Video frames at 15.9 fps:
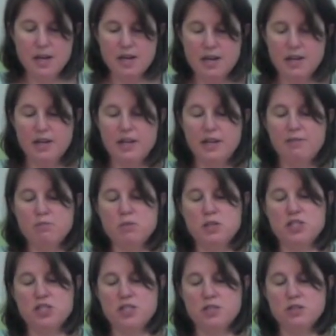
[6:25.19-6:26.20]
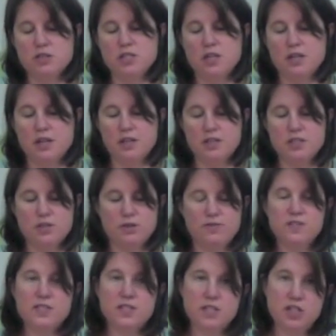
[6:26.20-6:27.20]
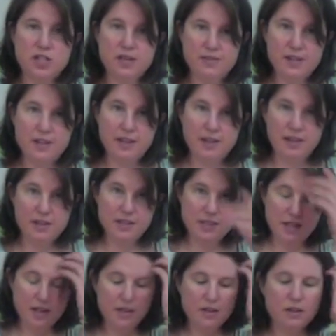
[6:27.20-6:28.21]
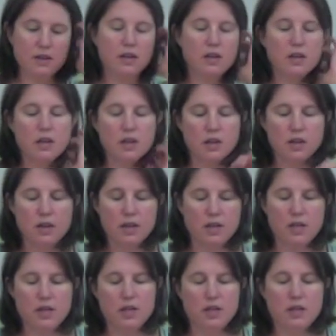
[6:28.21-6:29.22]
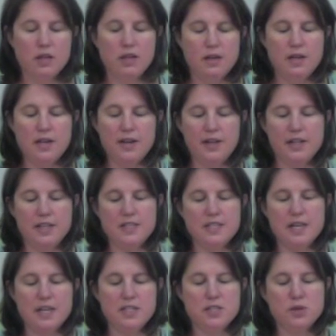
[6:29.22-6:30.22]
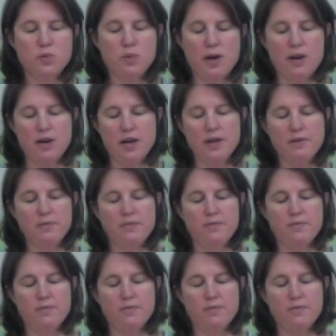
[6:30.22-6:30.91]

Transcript: And I'm going to give them a gentle tug to sort of cinch everything in tight. Now I'm going to tie a square knot.